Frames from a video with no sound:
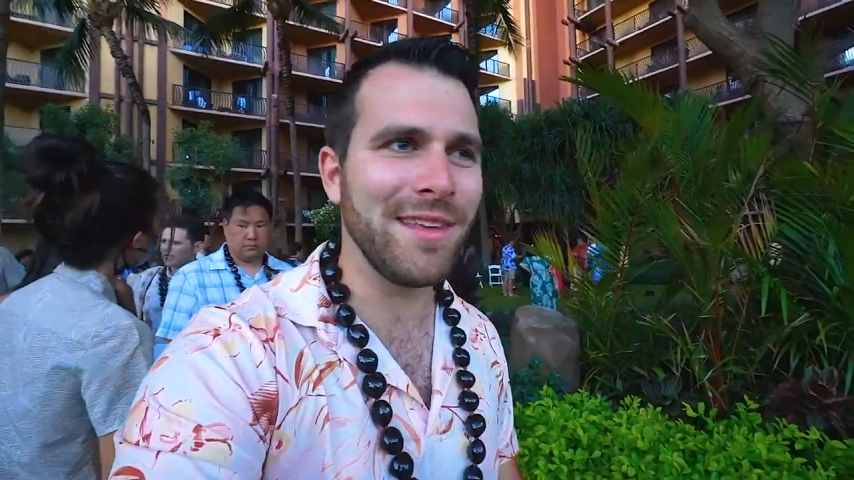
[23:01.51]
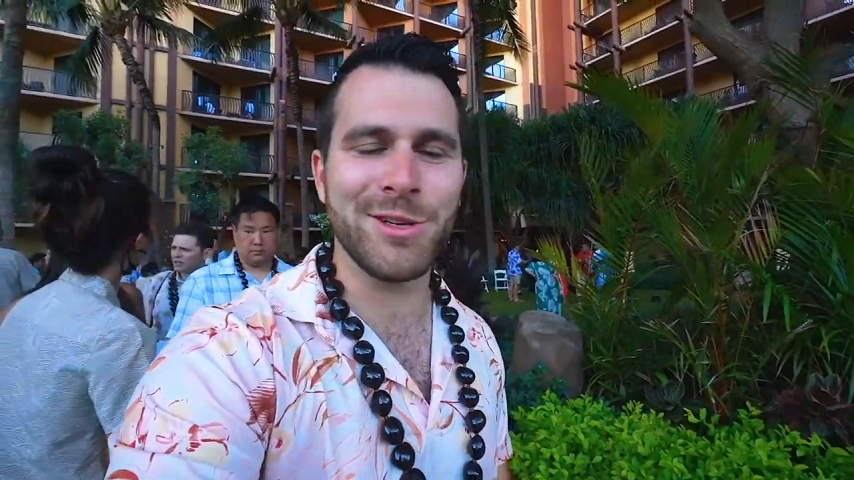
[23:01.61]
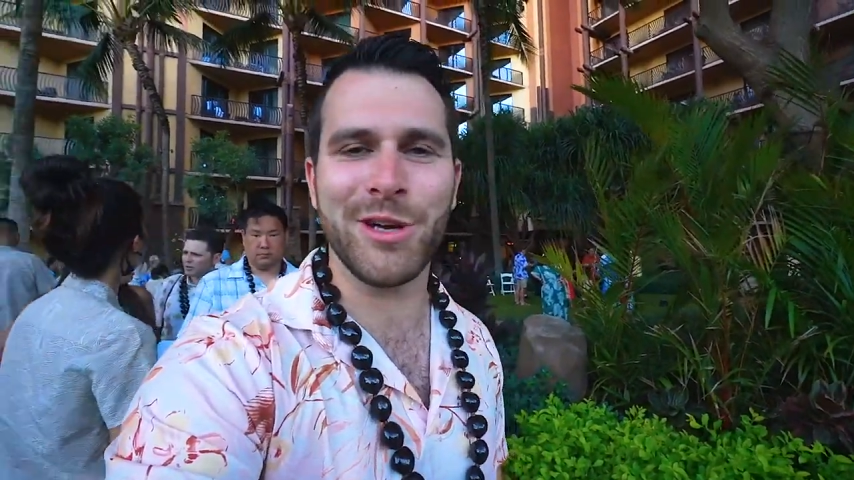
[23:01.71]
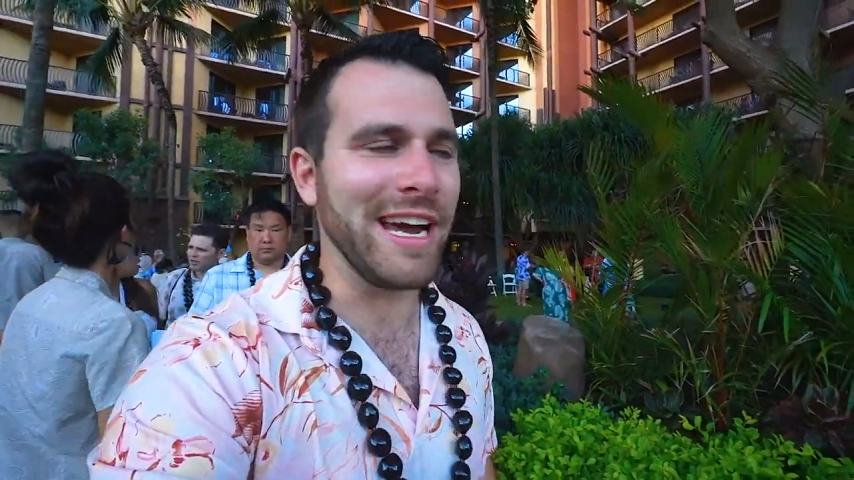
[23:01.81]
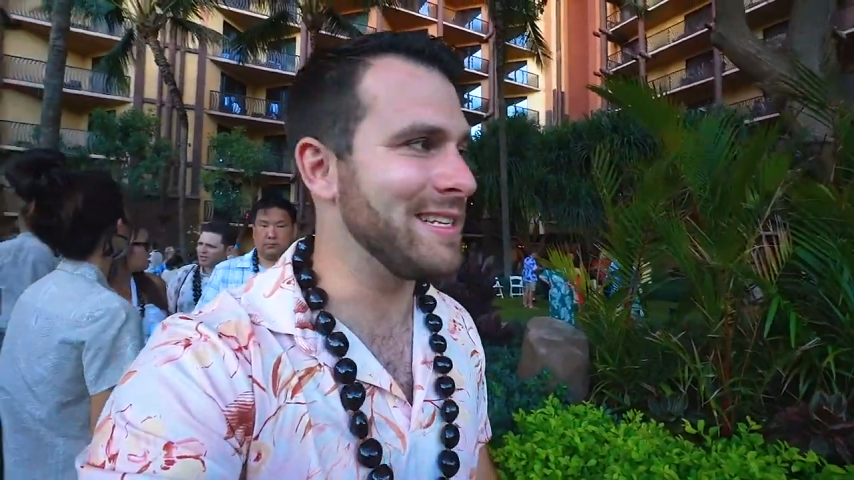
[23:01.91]
I'll
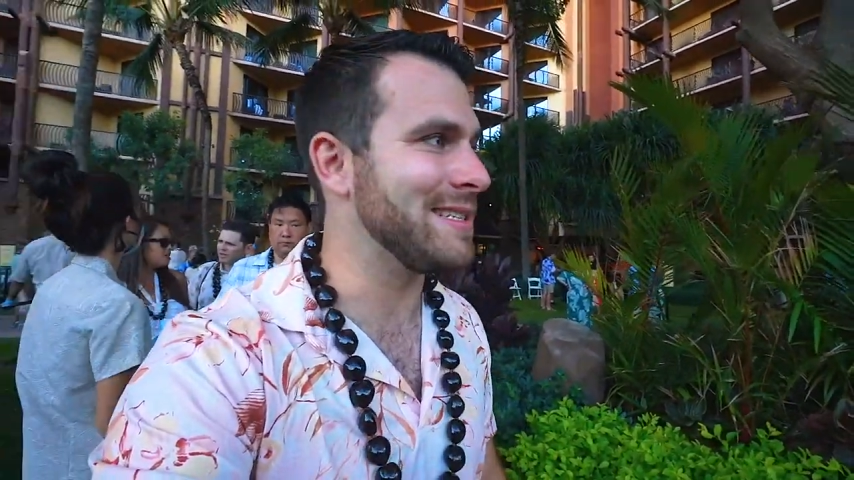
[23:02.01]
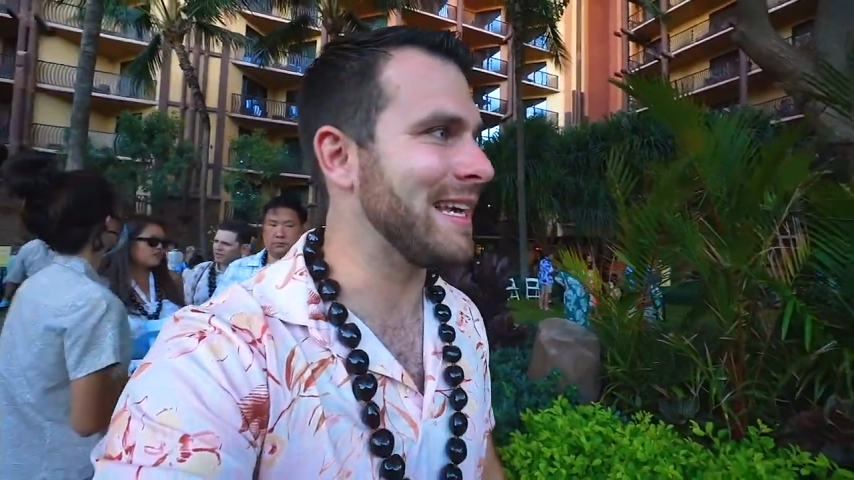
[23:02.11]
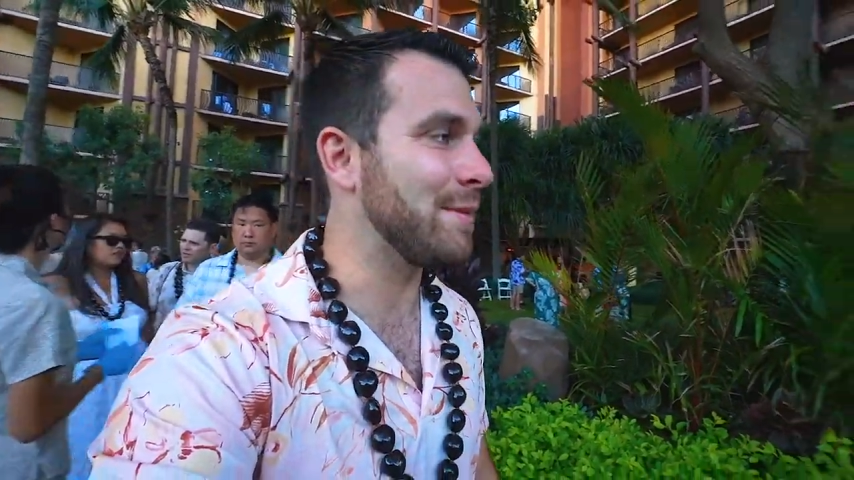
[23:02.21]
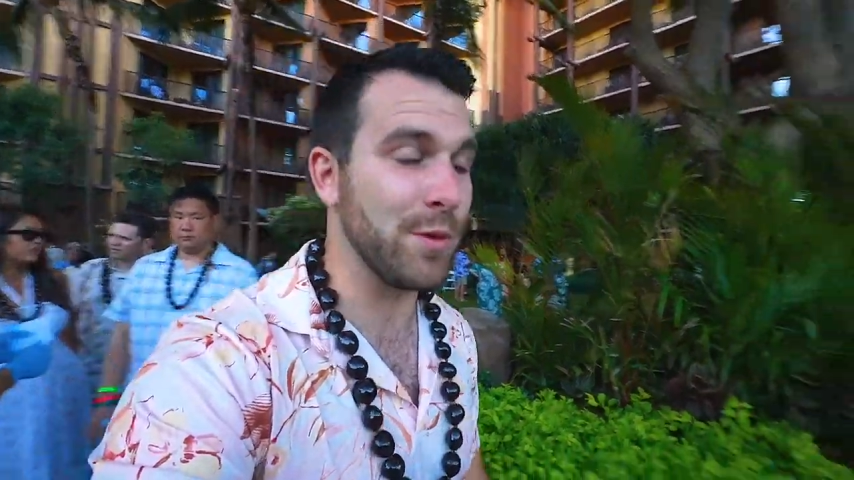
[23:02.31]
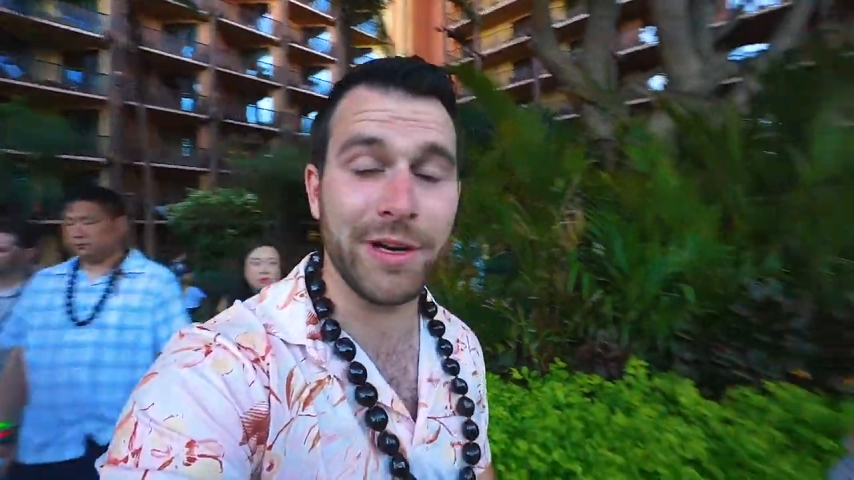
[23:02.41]
show you guys in a
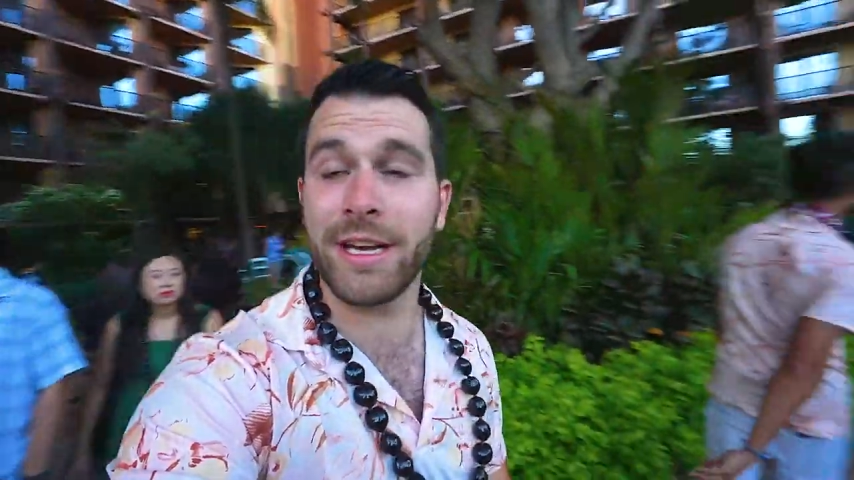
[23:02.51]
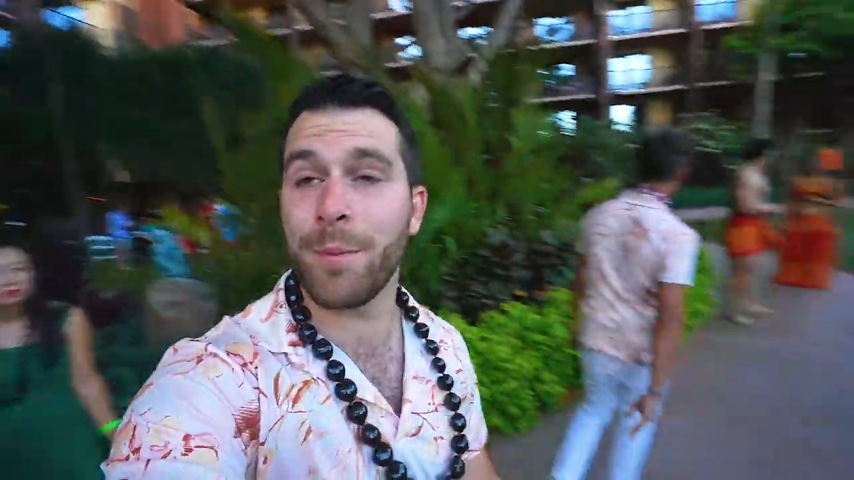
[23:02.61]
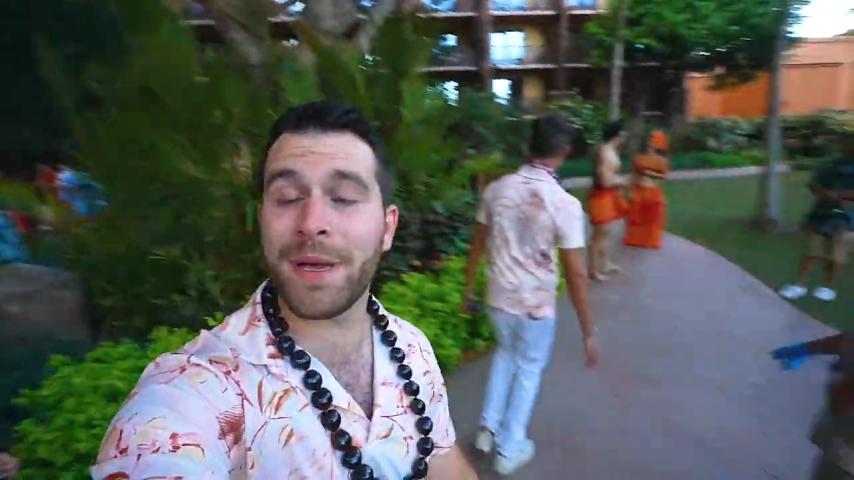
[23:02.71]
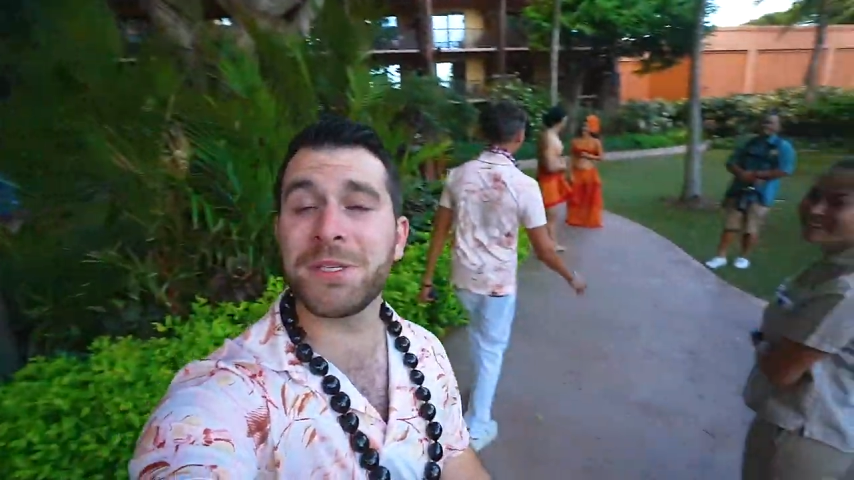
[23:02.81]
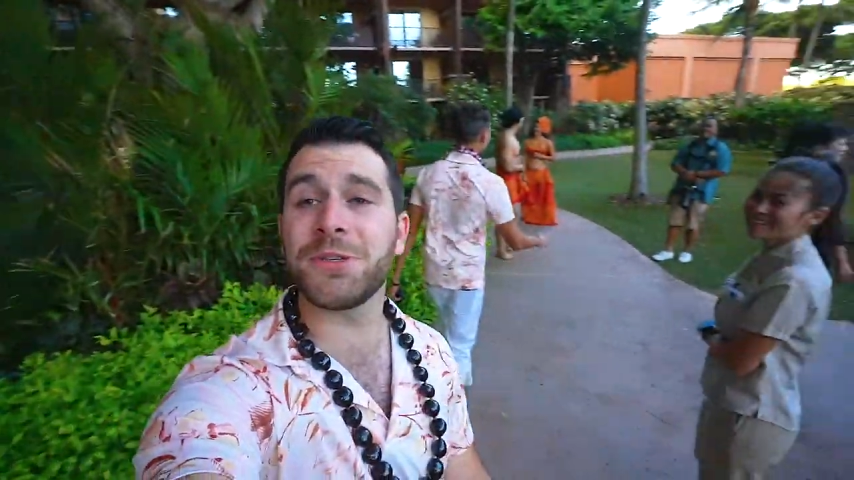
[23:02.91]
second, but we're gonna get
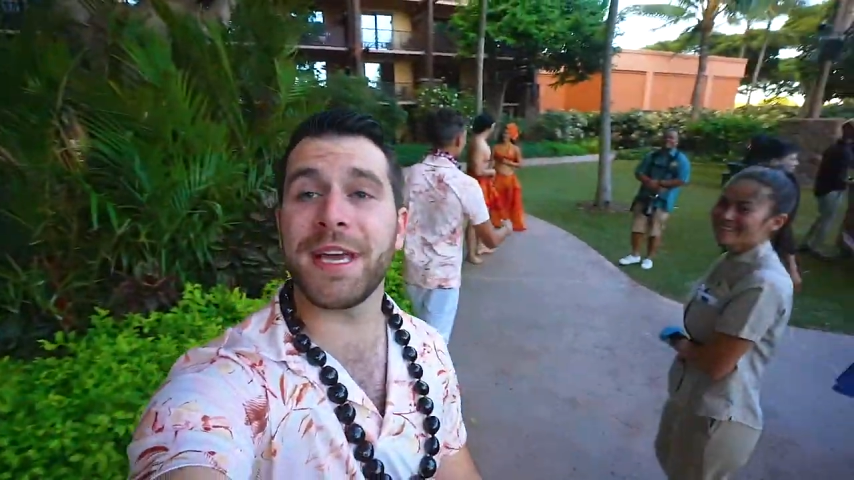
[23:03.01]
our picture